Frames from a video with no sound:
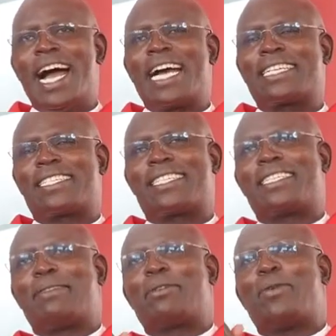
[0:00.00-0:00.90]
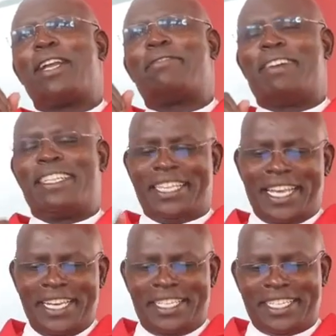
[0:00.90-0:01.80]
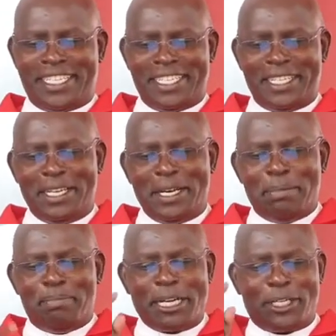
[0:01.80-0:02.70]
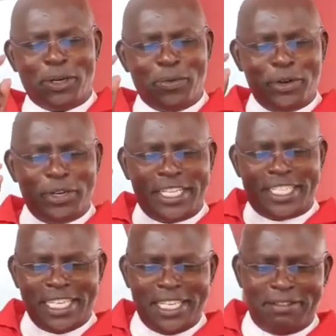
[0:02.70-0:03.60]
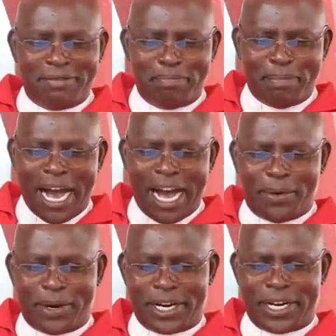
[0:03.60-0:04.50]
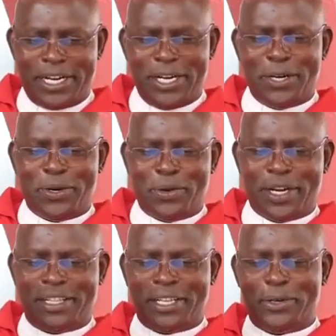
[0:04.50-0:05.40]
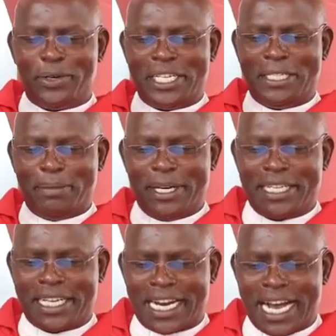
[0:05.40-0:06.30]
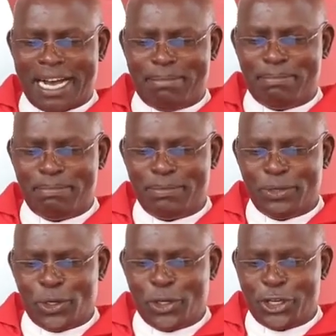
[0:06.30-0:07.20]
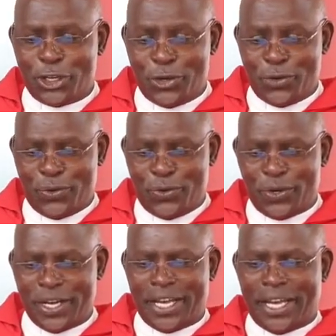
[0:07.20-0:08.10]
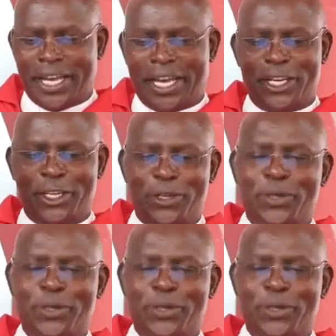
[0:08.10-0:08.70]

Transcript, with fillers: Acts chapter 1 verse 8. But you will receive power when the Holy Spirit come on you and